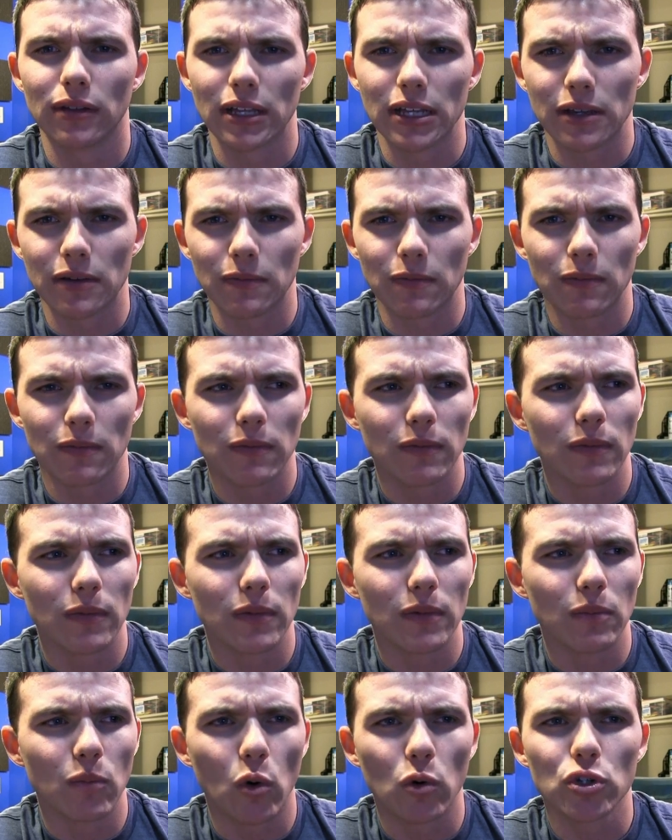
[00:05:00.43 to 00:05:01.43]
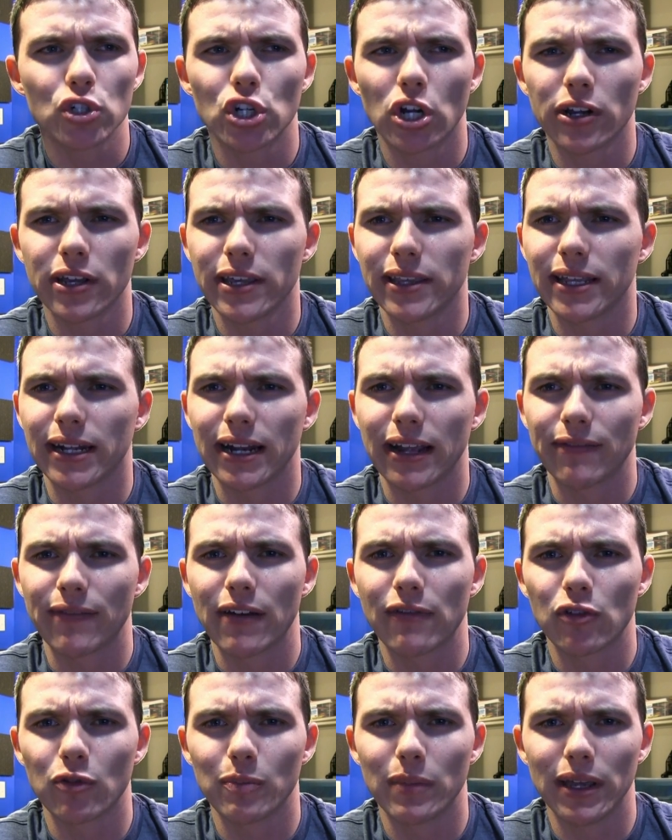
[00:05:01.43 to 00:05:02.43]
Like, more chunky than I've
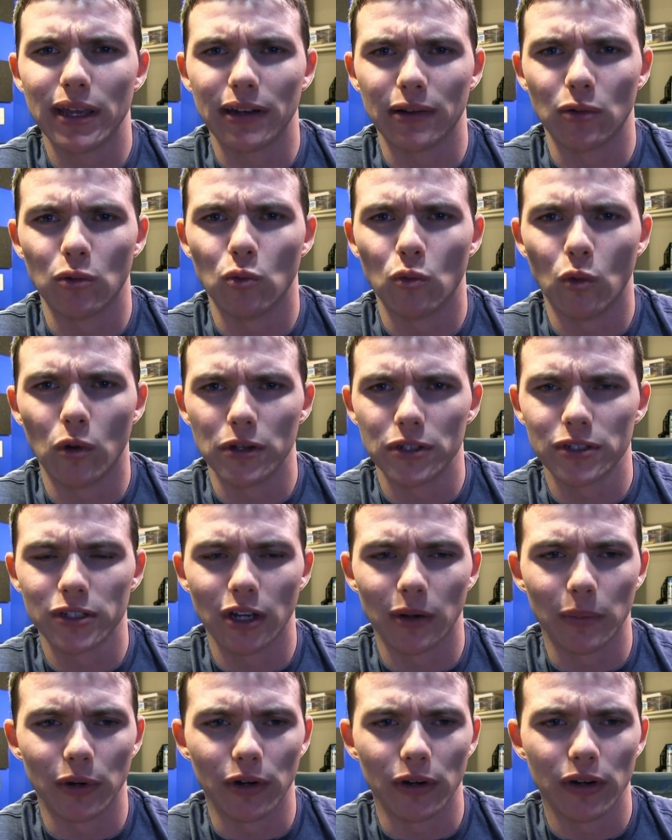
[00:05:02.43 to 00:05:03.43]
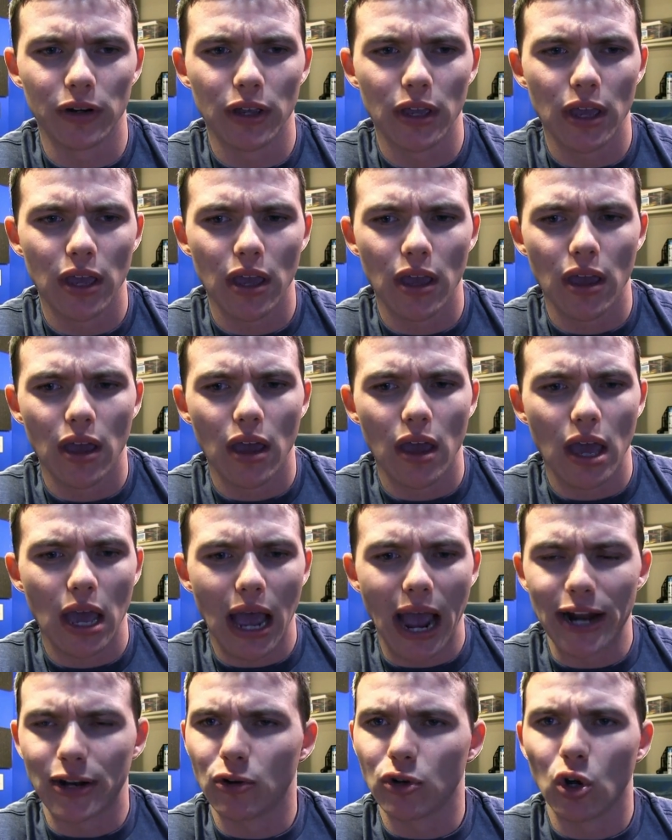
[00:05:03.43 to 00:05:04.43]
ever been one summer.
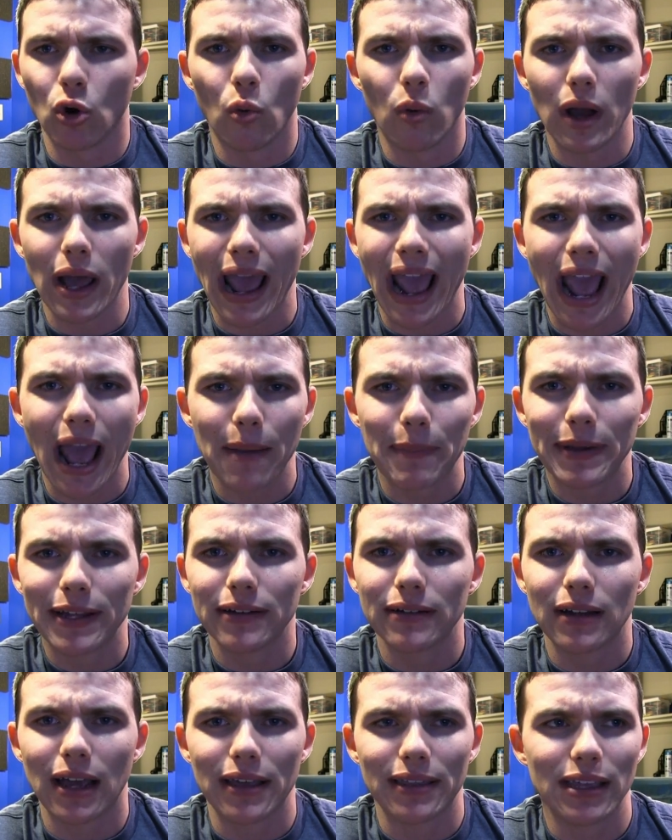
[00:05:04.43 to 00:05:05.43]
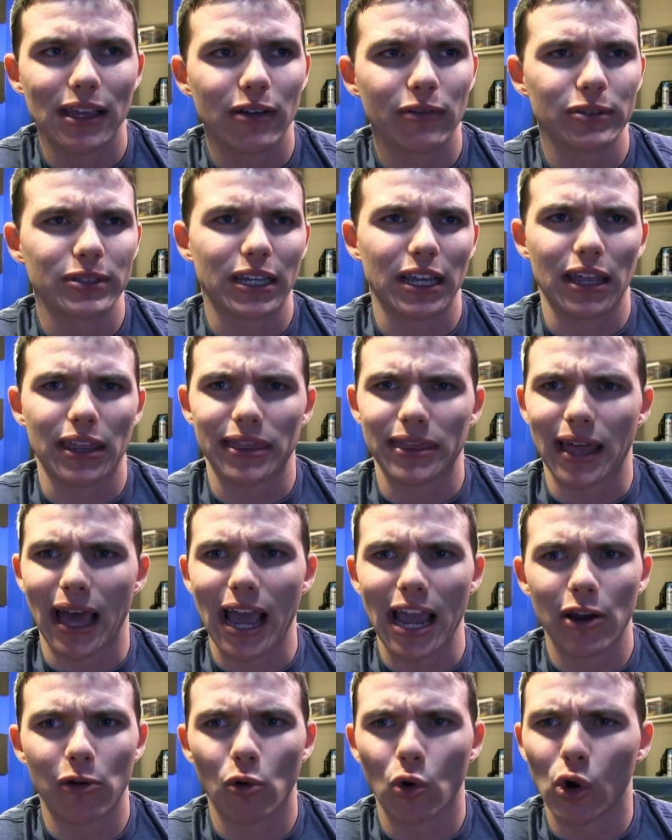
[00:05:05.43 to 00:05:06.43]
I don't know what happened. I think it was like a
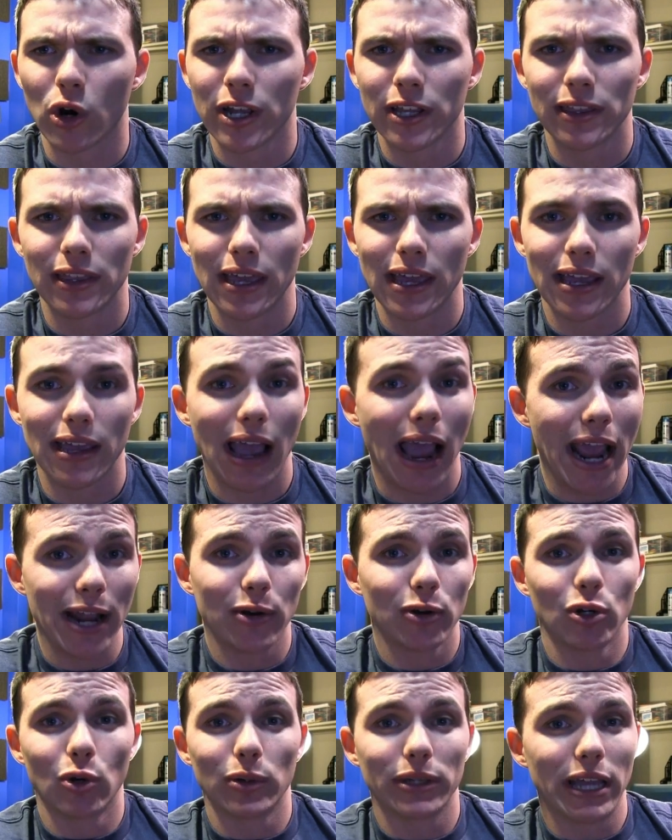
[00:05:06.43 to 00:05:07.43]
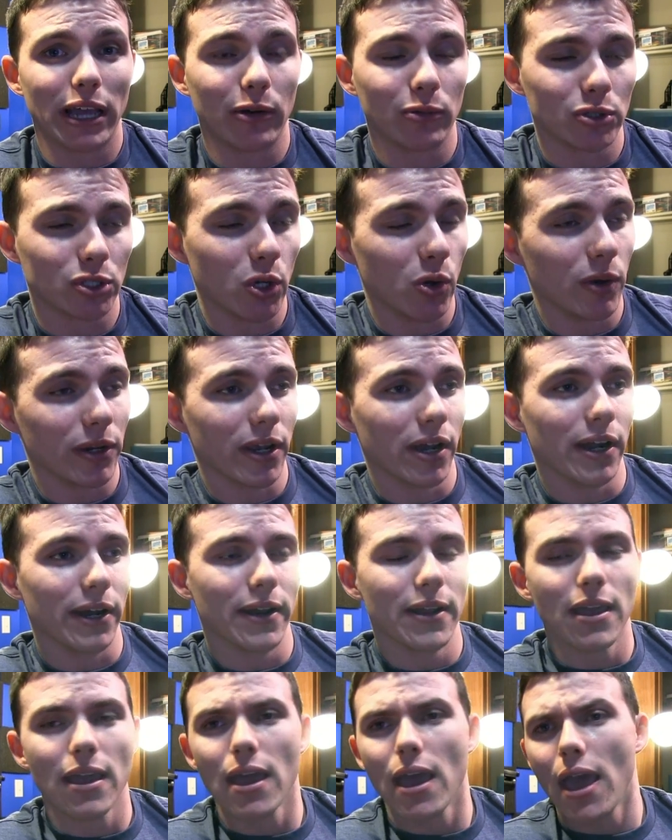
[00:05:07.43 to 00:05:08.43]
thyroid thing. I don't know what the hell was going
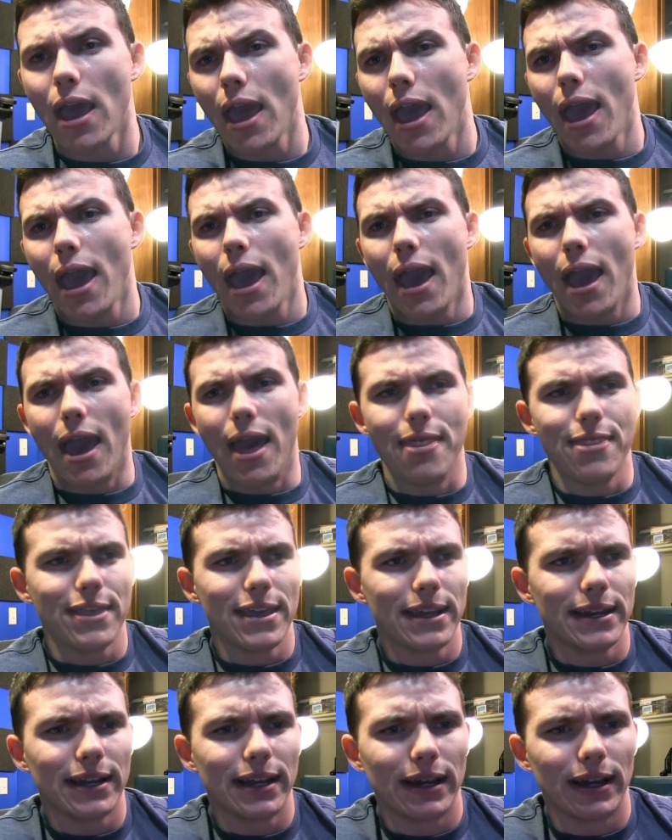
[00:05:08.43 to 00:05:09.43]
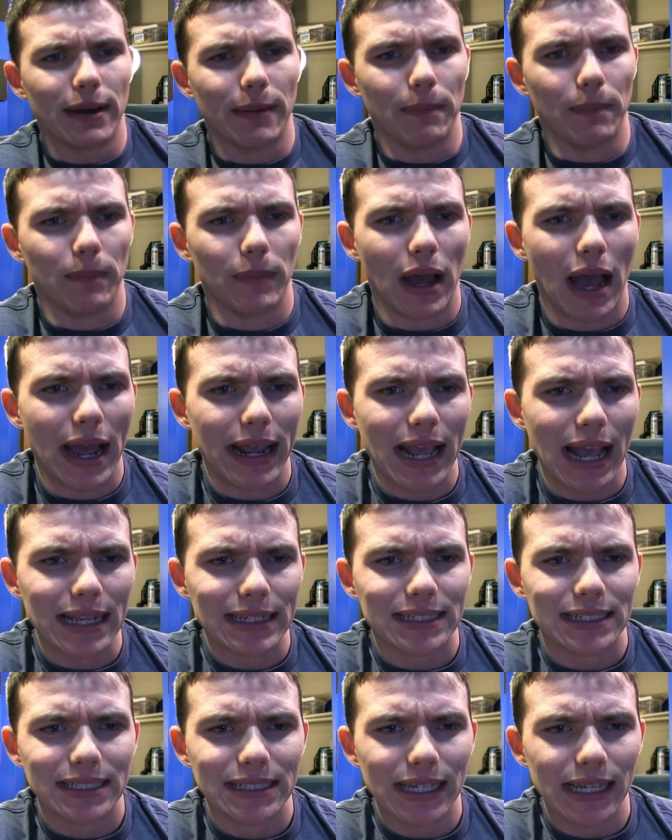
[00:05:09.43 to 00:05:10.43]
on. And then I got
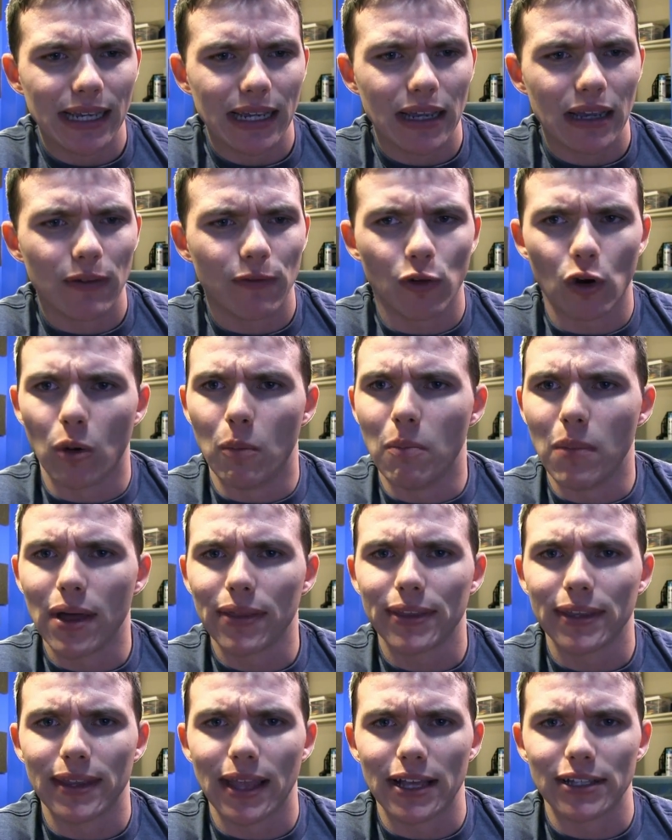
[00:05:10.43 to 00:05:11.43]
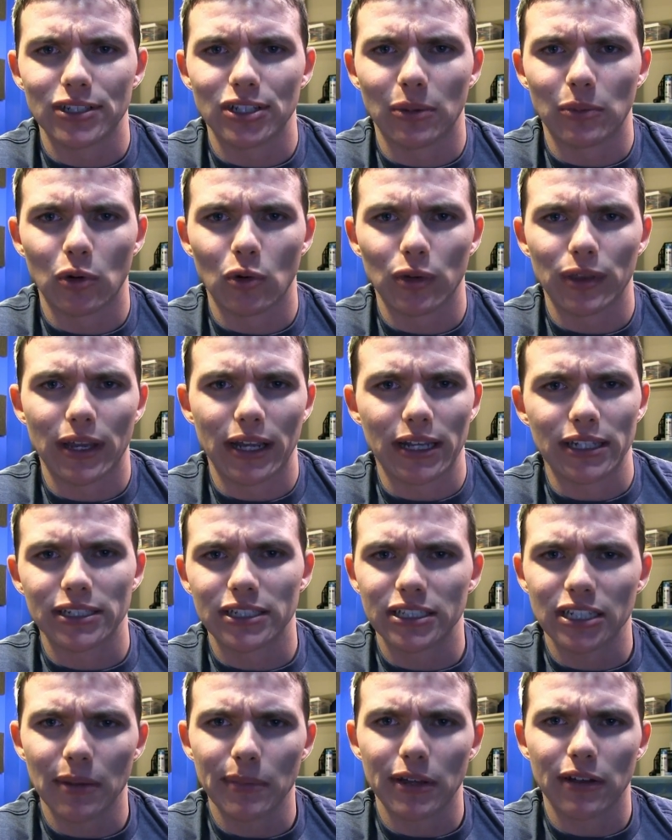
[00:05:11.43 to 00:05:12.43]
sick for a month in that summer with like a
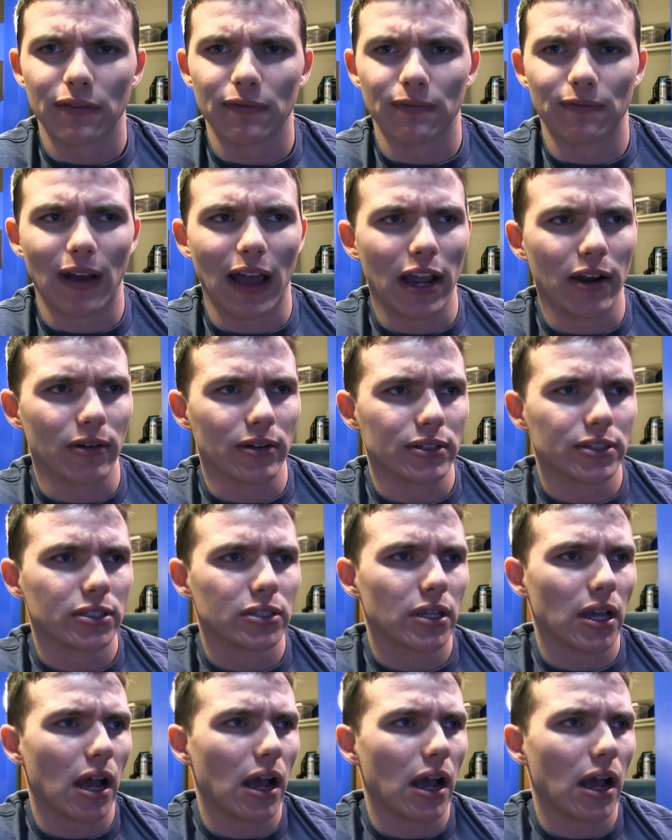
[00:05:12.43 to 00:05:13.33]
stomach virus.